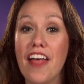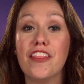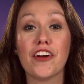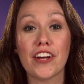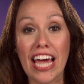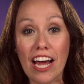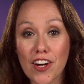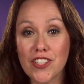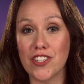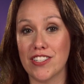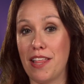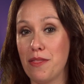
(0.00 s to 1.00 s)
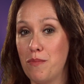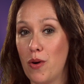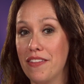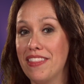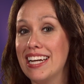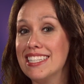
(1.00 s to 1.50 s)
There are characters on the
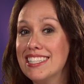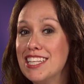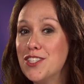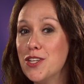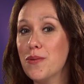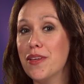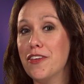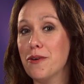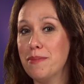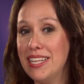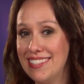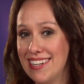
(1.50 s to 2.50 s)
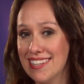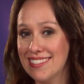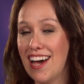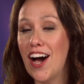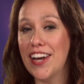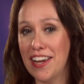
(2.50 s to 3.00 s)
board that assist you with your
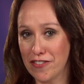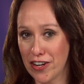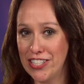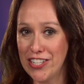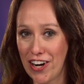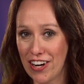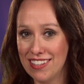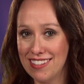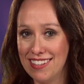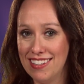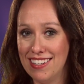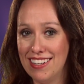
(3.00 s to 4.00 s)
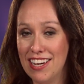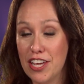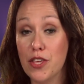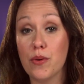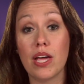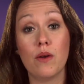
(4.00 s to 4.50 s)
business on every turn.
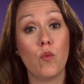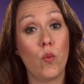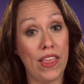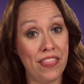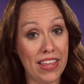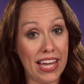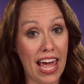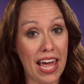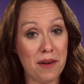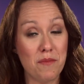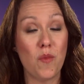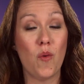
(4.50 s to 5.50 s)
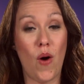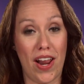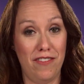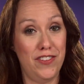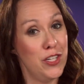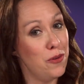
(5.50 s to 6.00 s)
You can win the game one
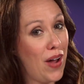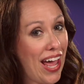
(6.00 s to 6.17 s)
of 2